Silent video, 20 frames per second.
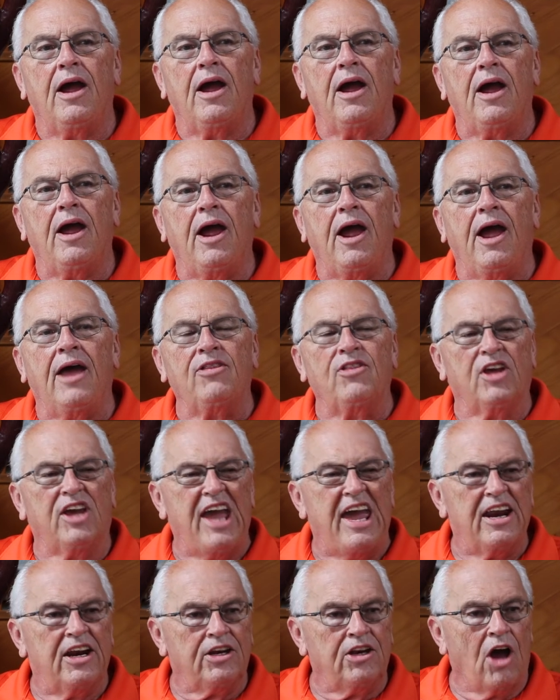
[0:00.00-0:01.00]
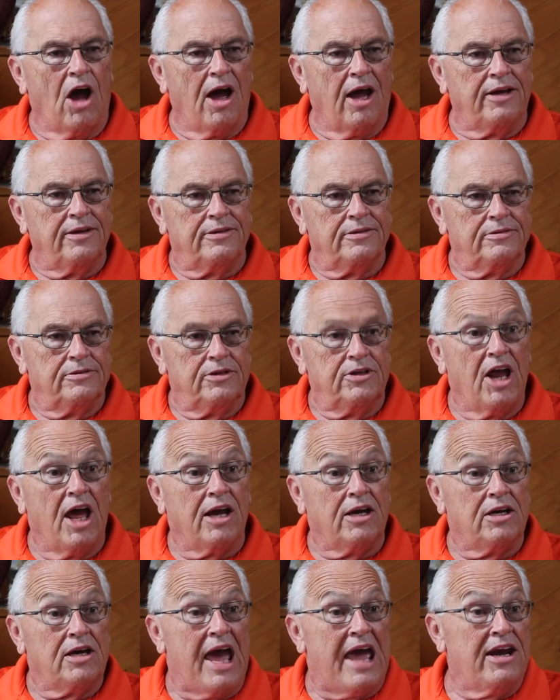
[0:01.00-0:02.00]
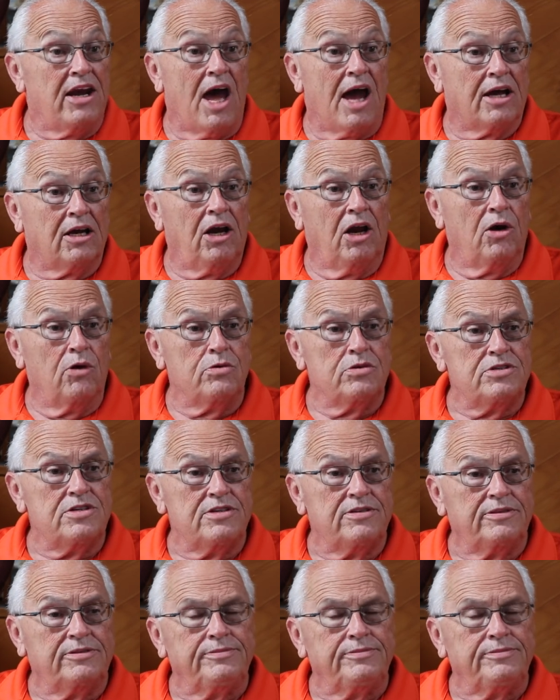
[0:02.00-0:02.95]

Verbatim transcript: And the gate had gone, had not closed.